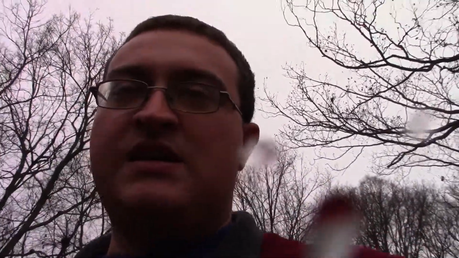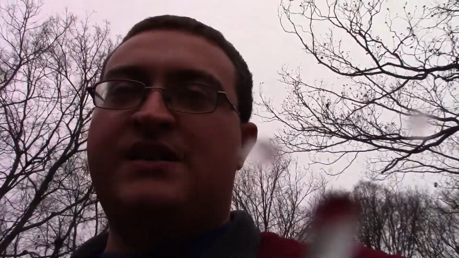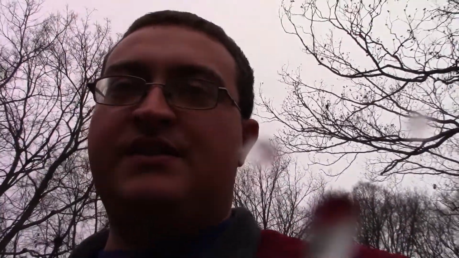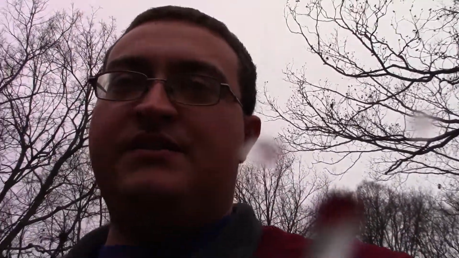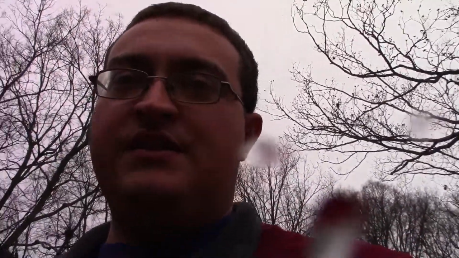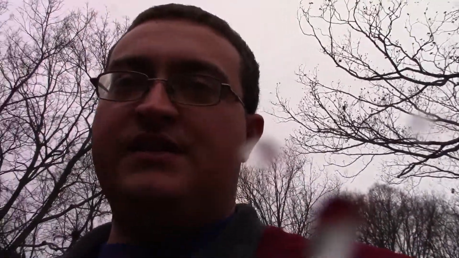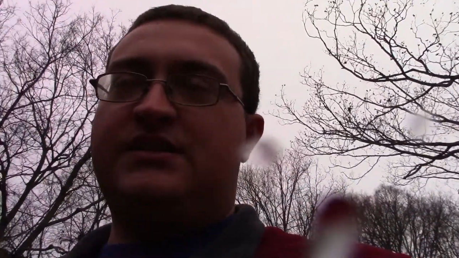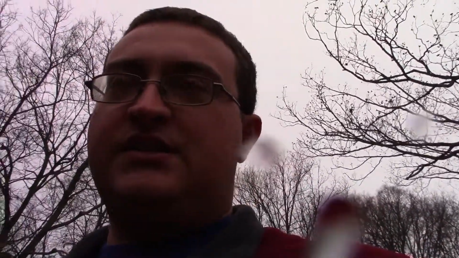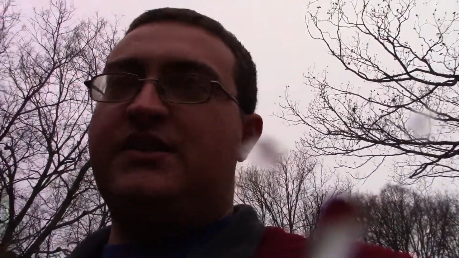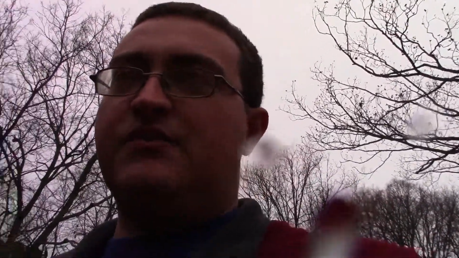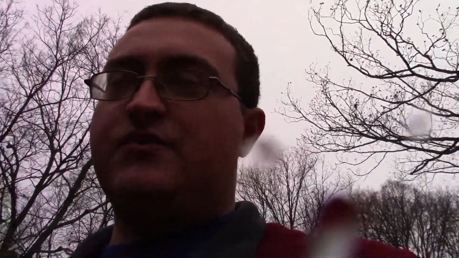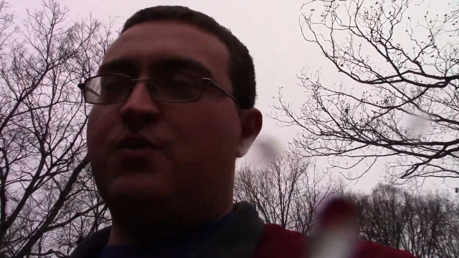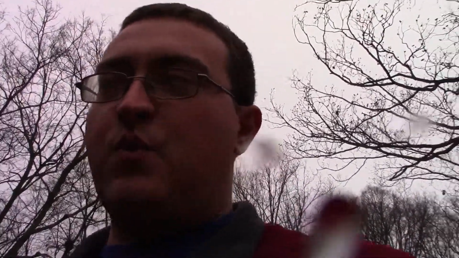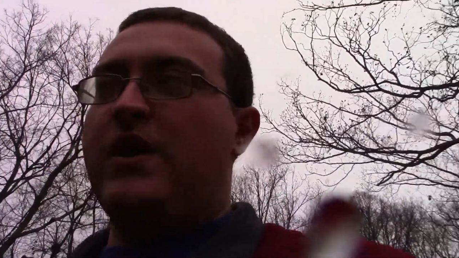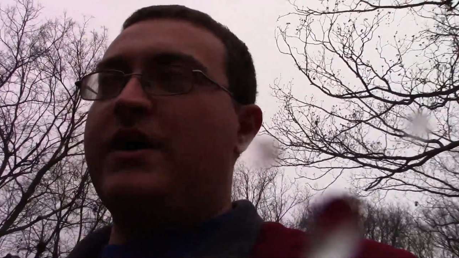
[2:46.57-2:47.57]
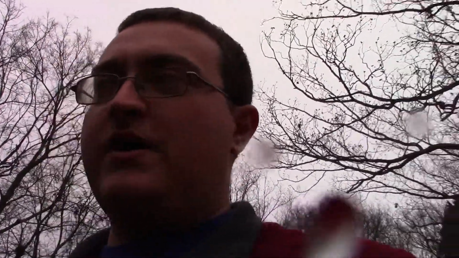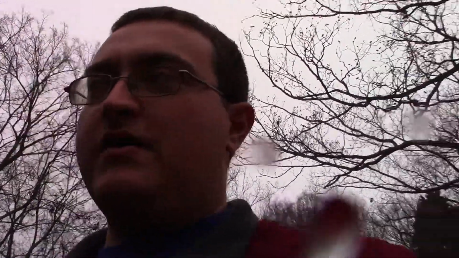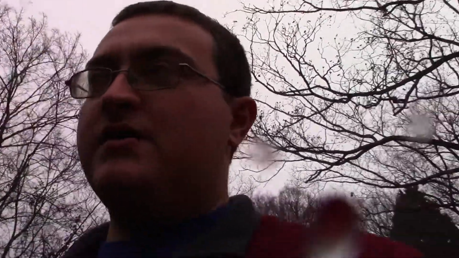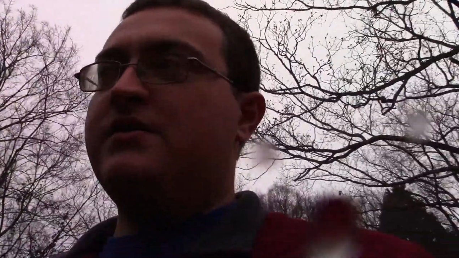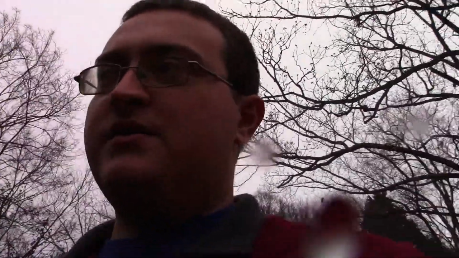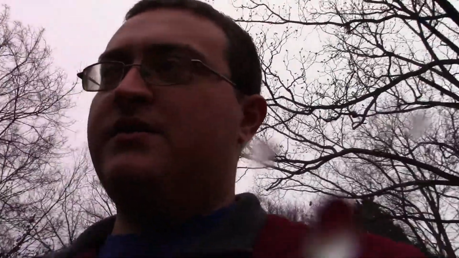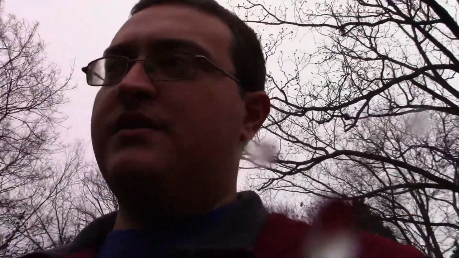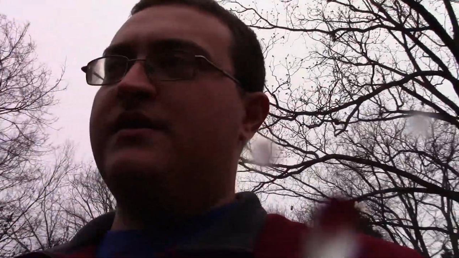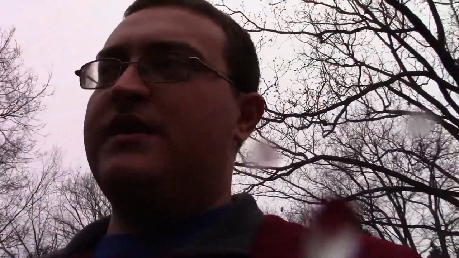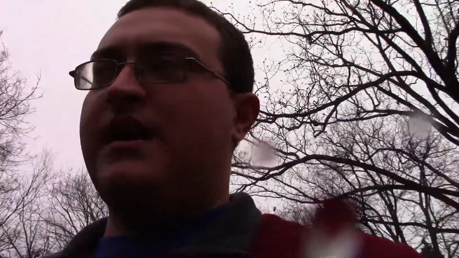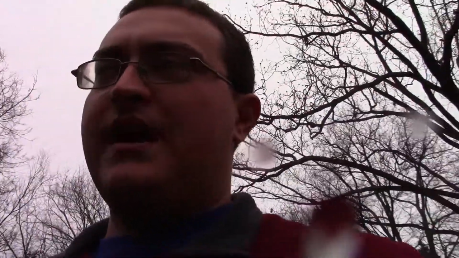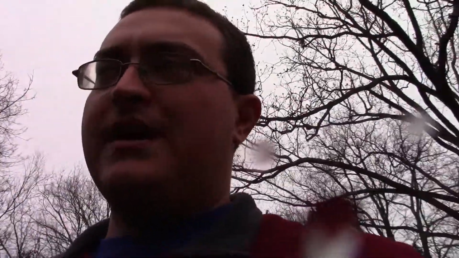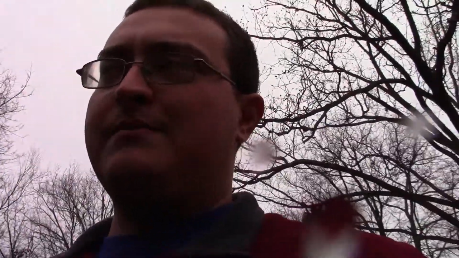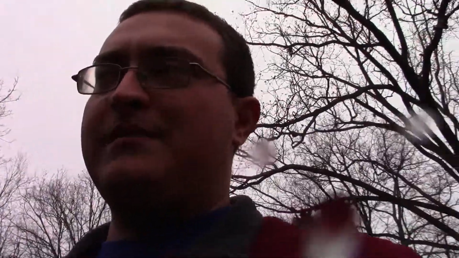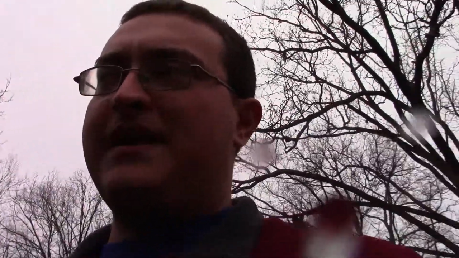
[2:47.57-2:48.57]
this goes well.
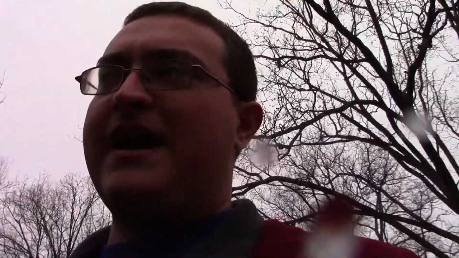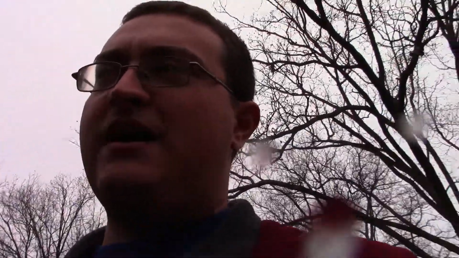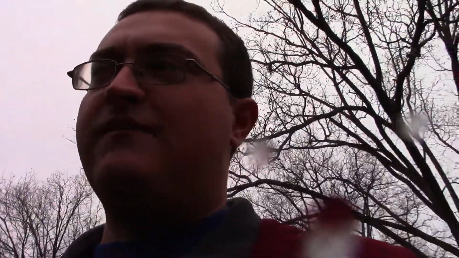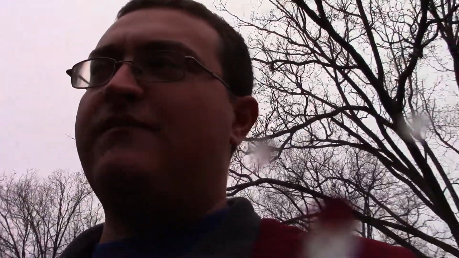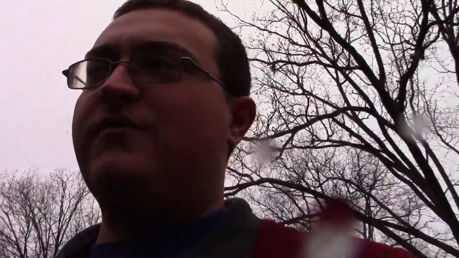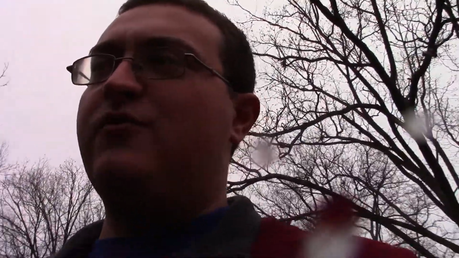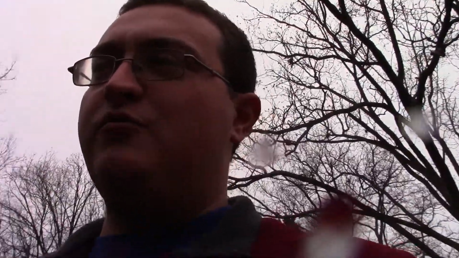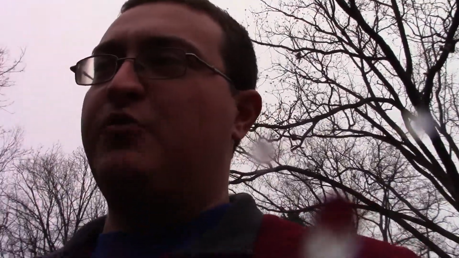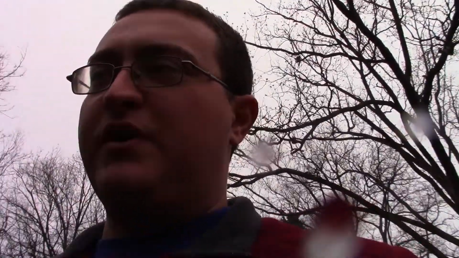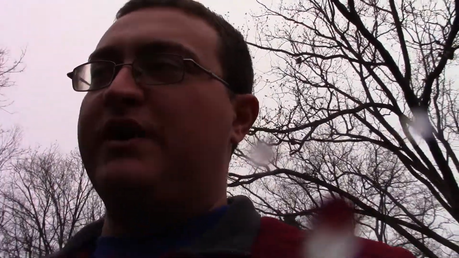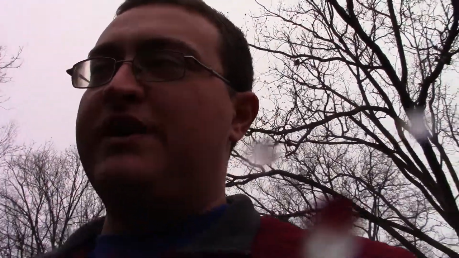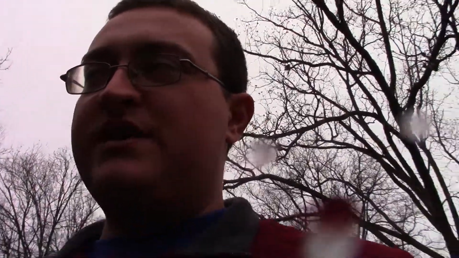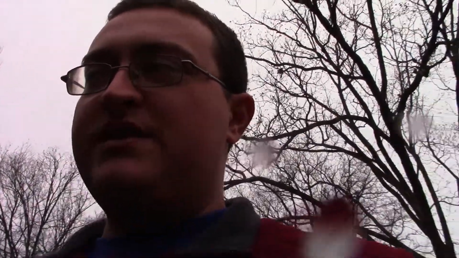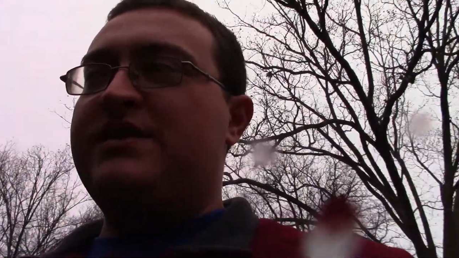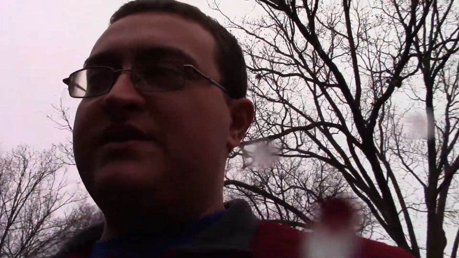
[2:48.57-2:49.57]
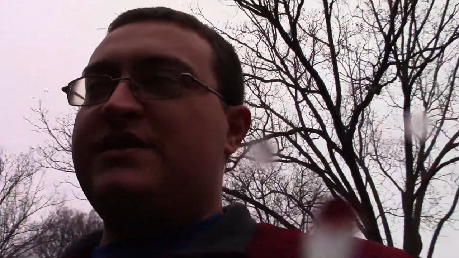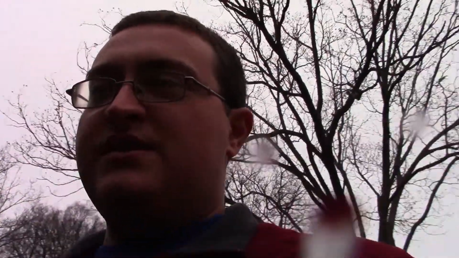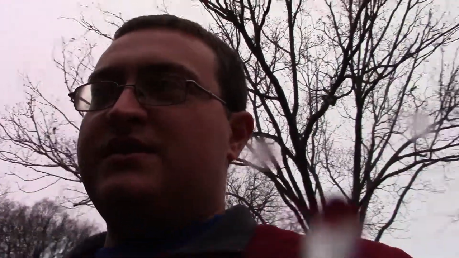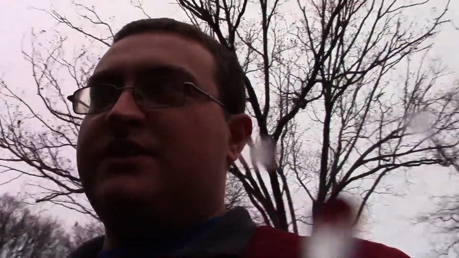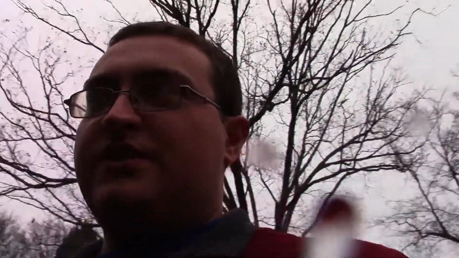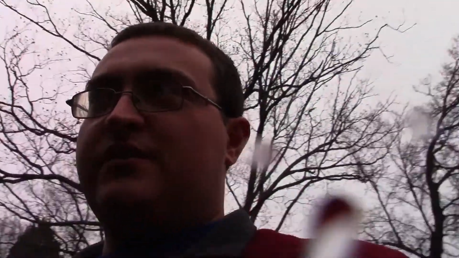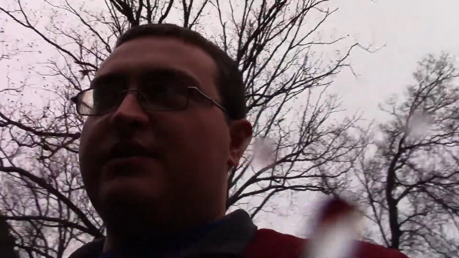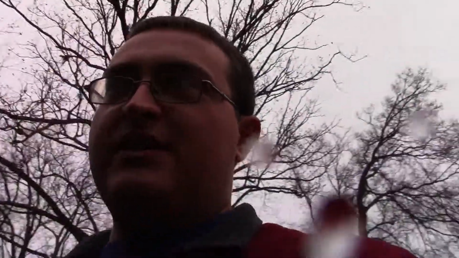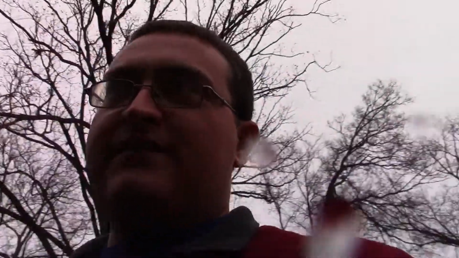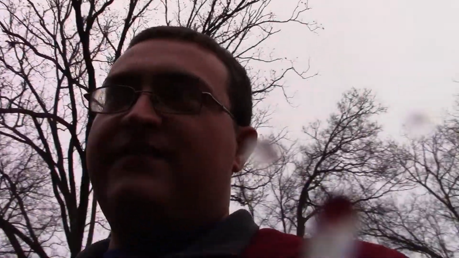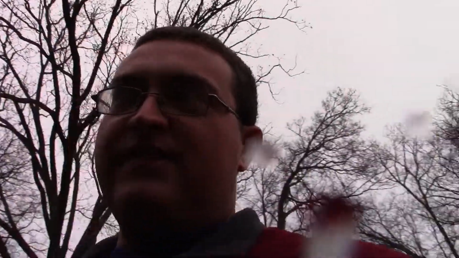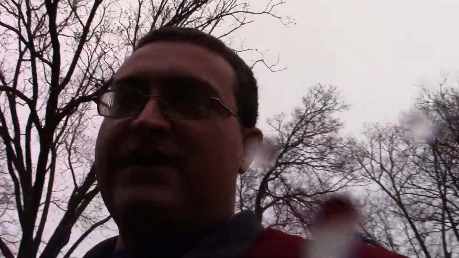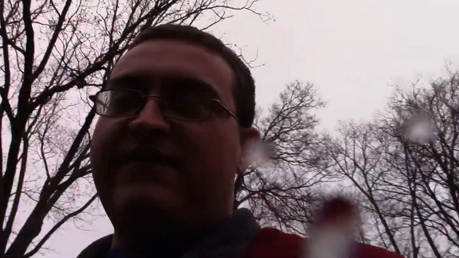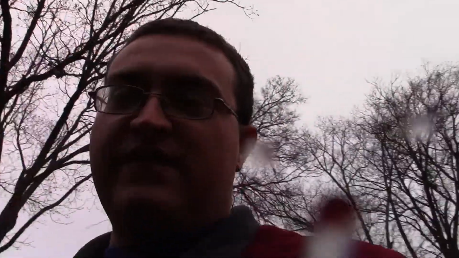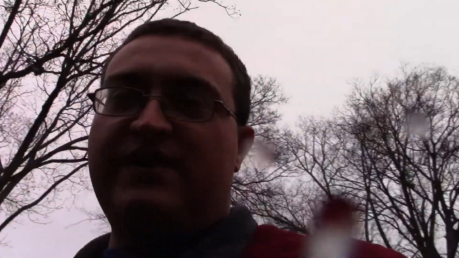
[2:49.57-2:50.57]
I'm doubtful, but you know,
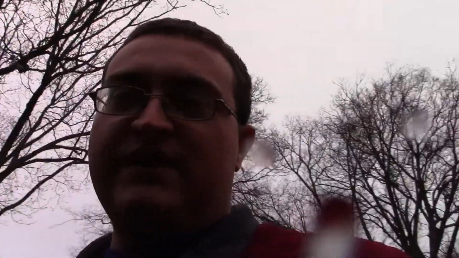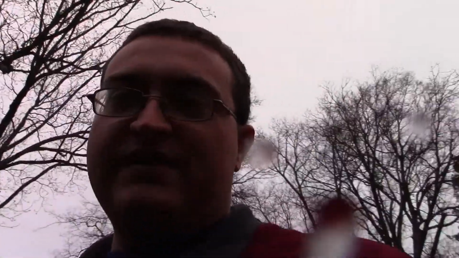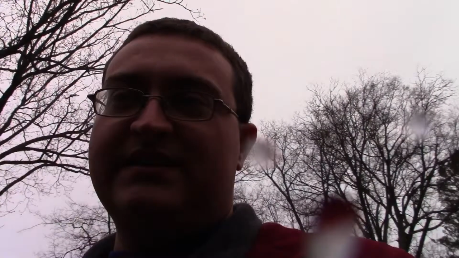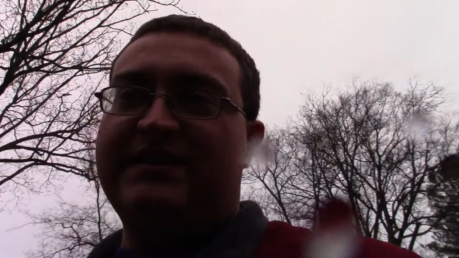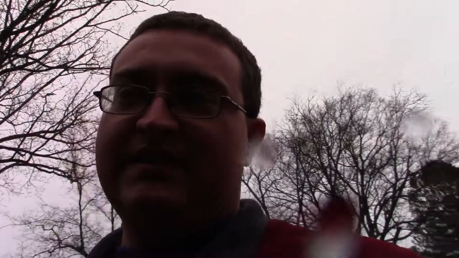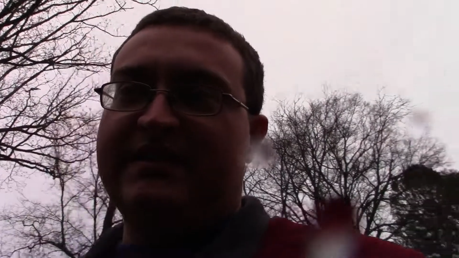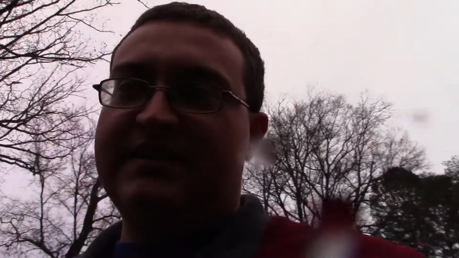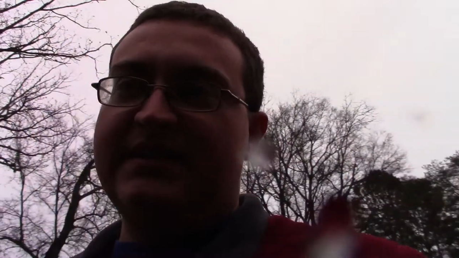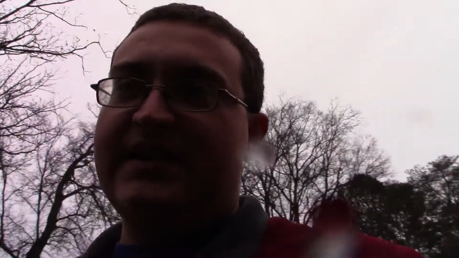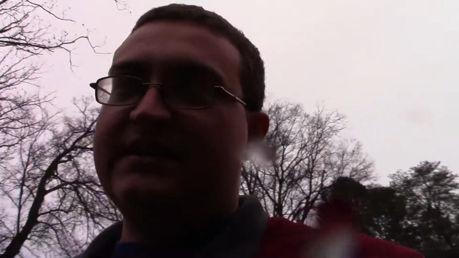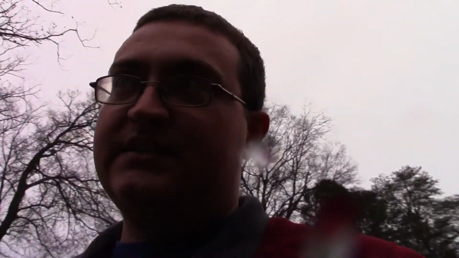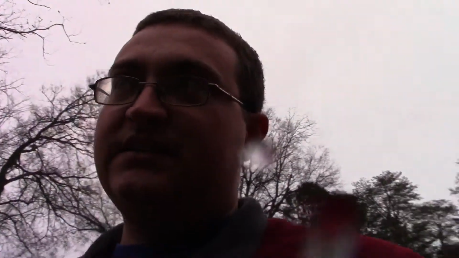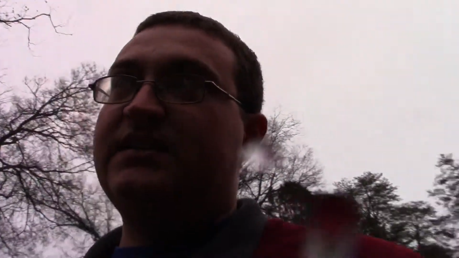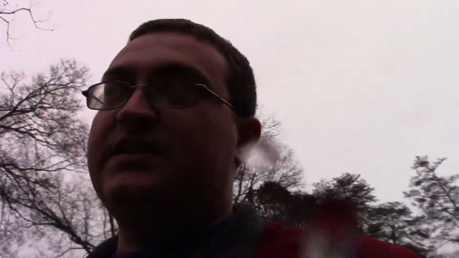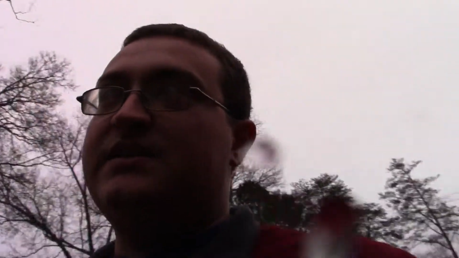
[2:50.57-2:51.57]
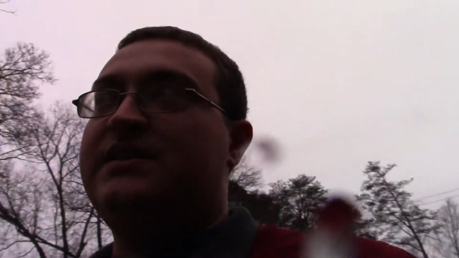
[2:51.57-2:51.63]
if it is a success,